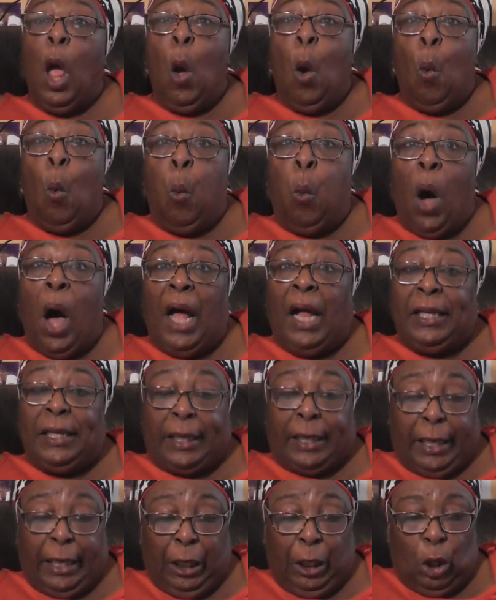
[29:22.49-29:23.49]
One
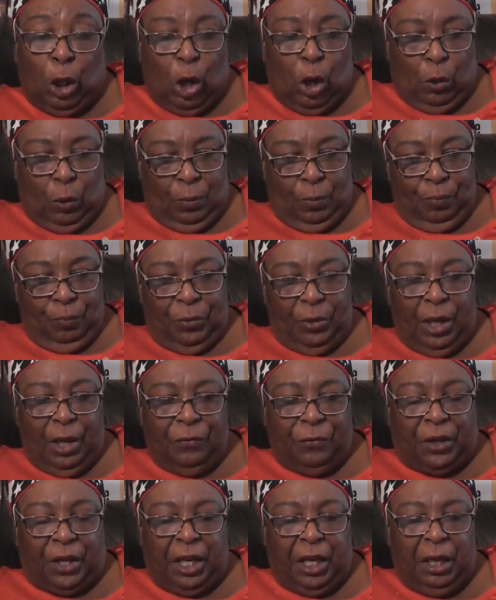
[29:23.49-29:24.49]
kilo
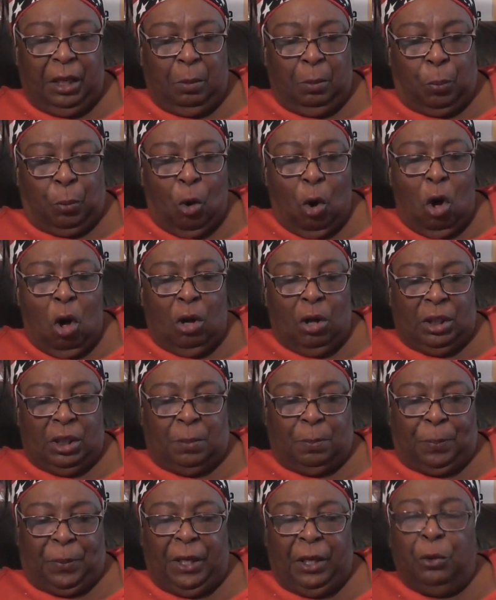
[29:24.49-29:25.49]
of king prawns,
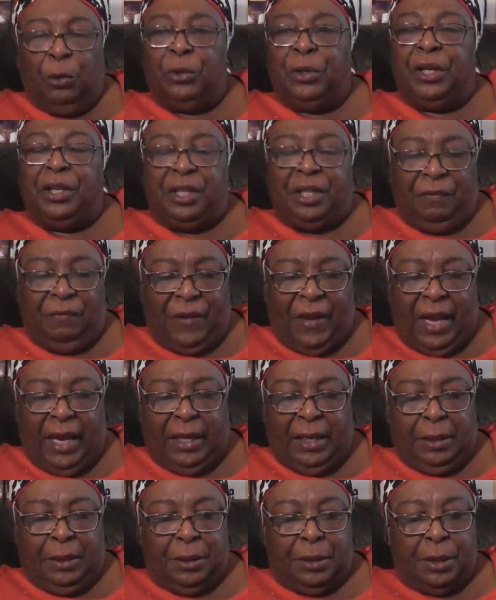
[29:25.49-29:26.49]
peeled and
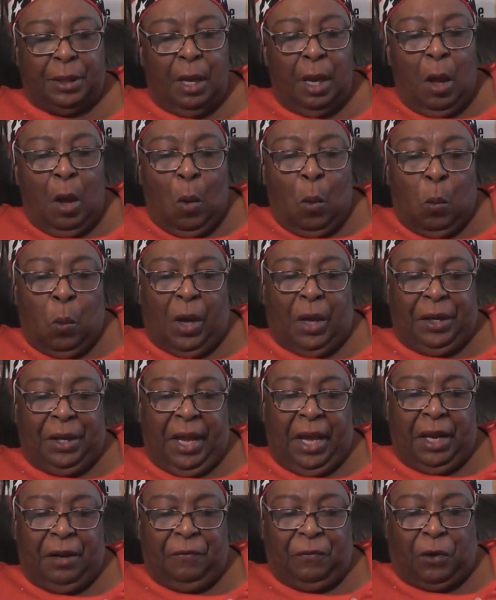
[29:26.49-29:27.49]
deveined. One
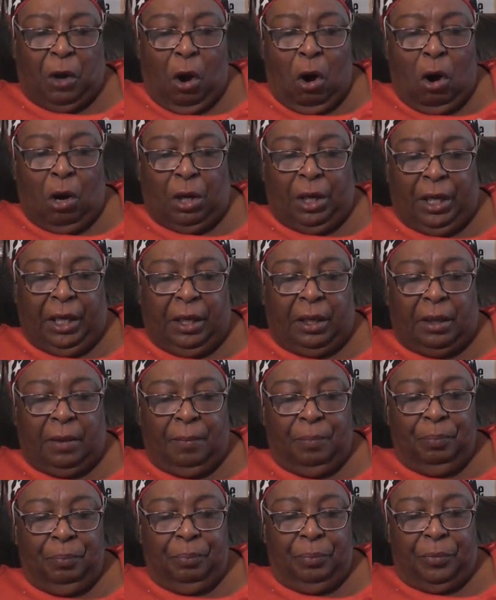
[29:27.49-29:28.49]
head of garlic,
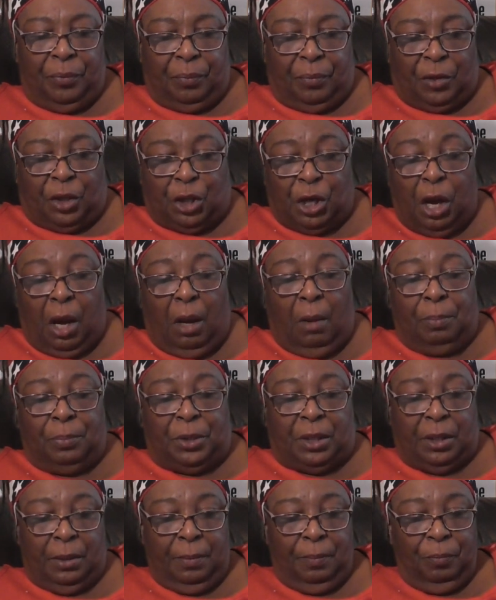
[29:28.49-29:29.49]

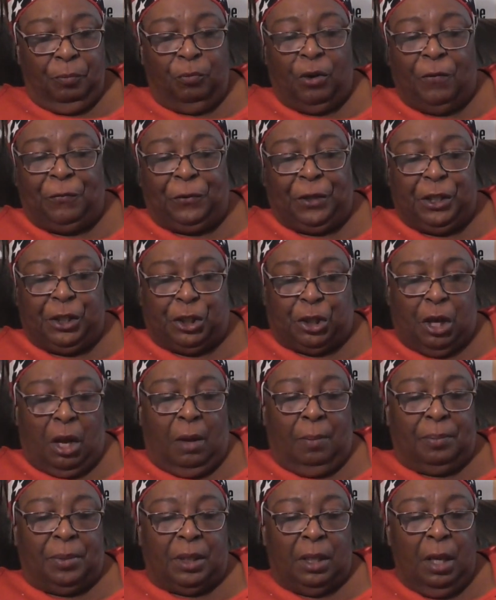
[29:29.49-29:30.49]
chopped, roughly
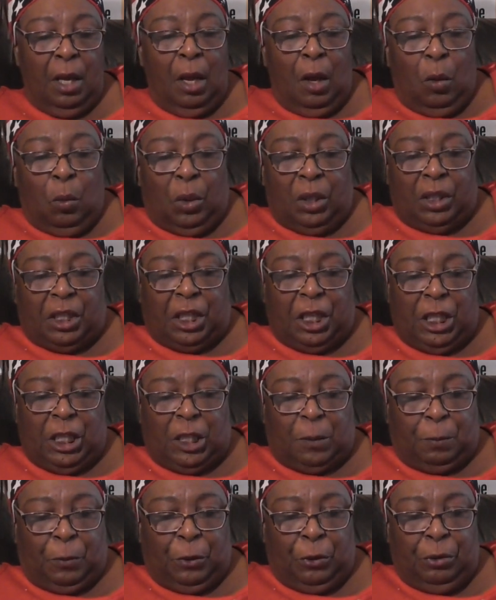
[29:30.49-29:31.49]
chopped. One
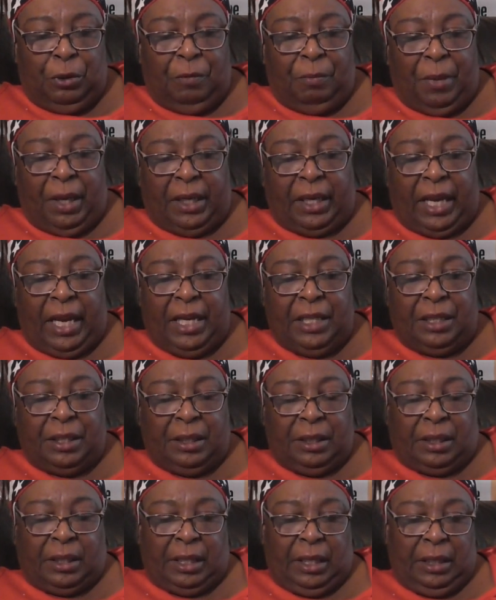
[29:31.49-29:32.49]
teaspoon of my
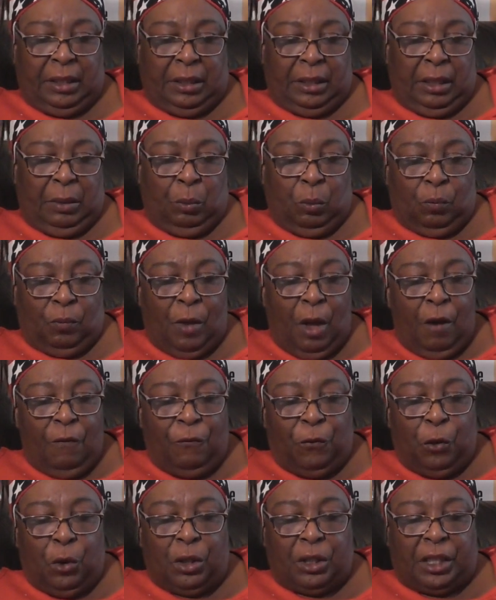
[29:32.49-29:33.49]
Cajun seasoning.
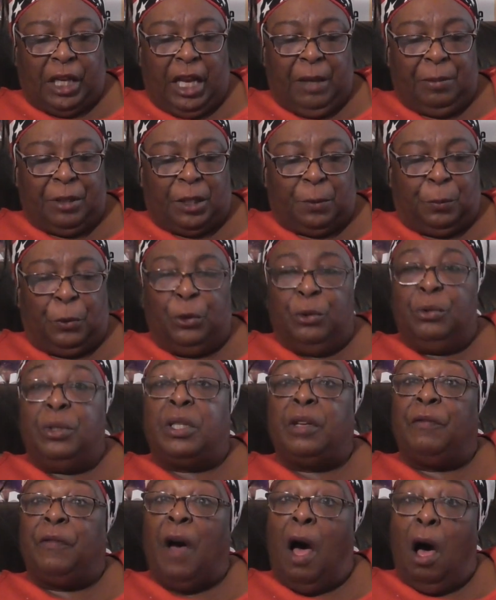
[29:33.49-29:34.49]
Four
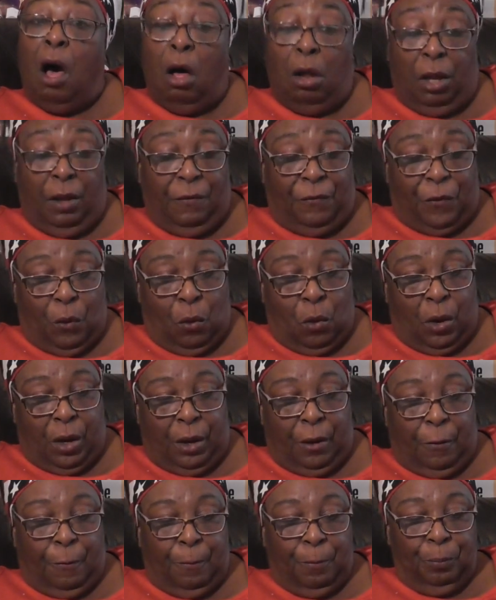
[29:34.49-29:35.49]
tablespoons of olive
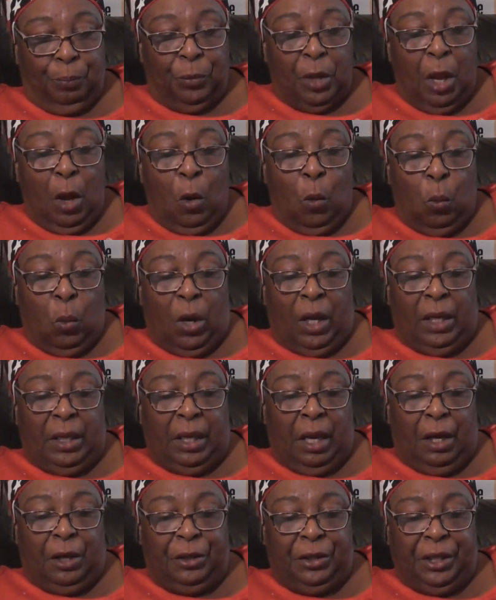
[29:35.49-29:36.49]
oil. One
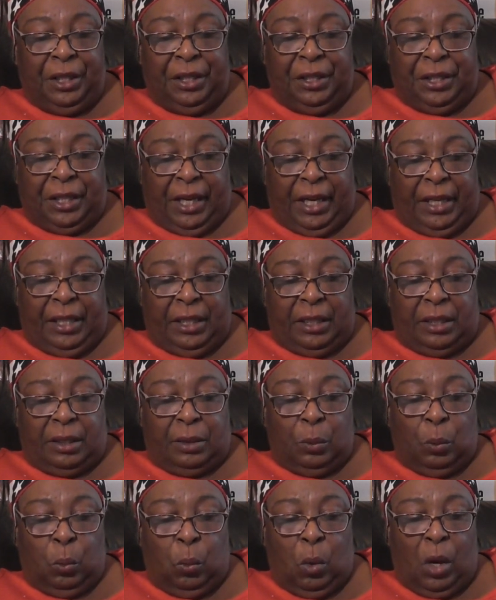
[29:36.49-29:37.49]
onion
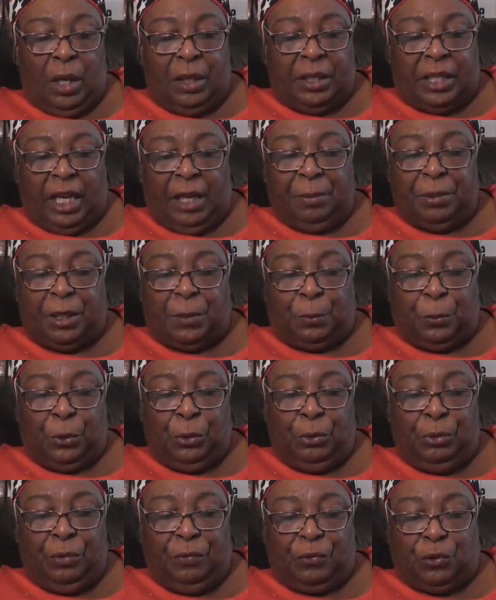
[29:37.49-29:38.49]
diced. One
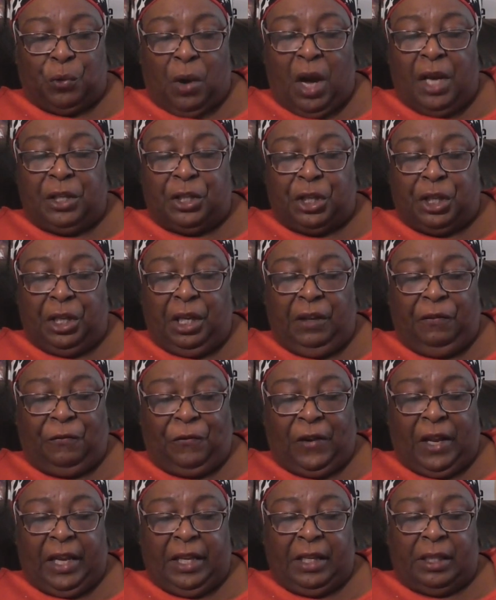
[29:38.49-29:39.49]
tablespoon of dried chili
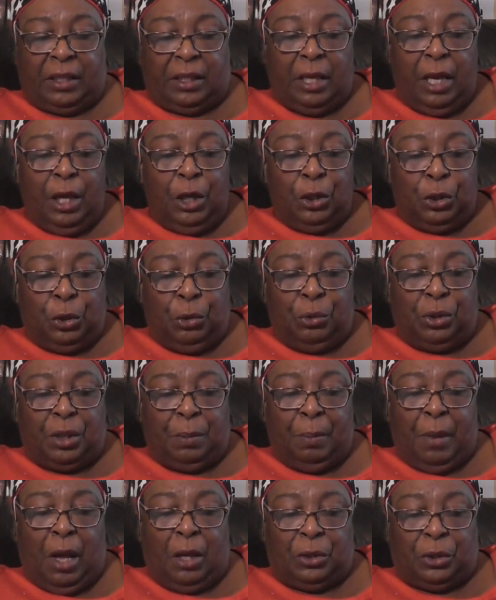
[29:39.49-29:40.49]
flakes. Two
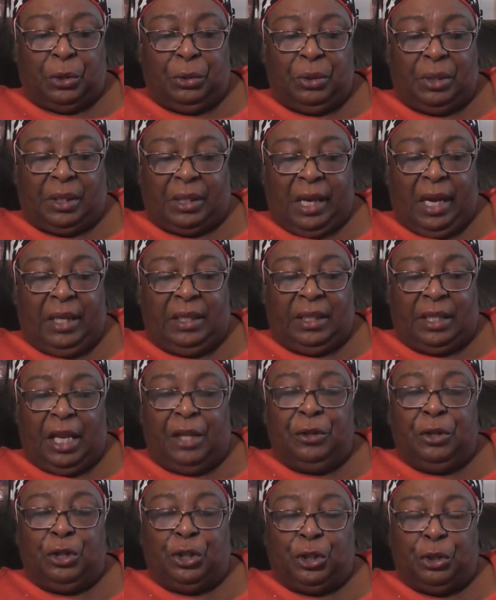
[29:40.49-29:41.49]
tomatoes diced
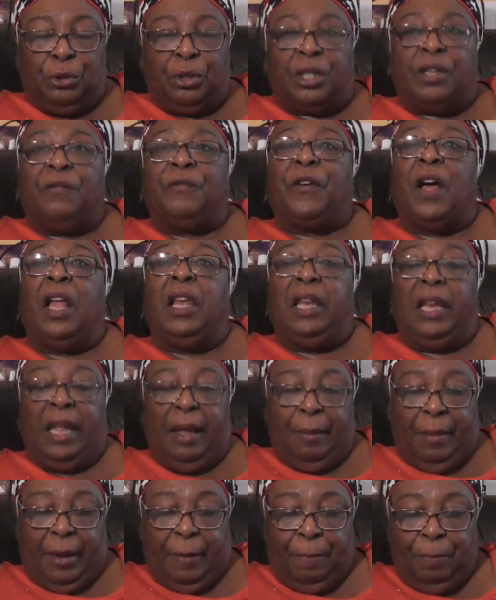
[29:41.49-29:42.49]
and the juice of a
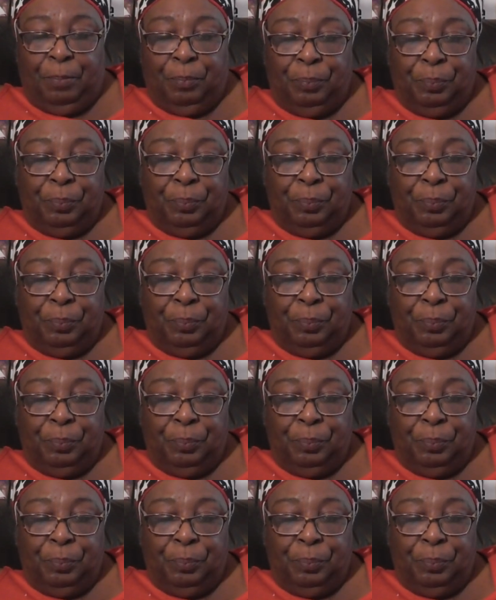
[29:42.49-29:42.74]
lemon.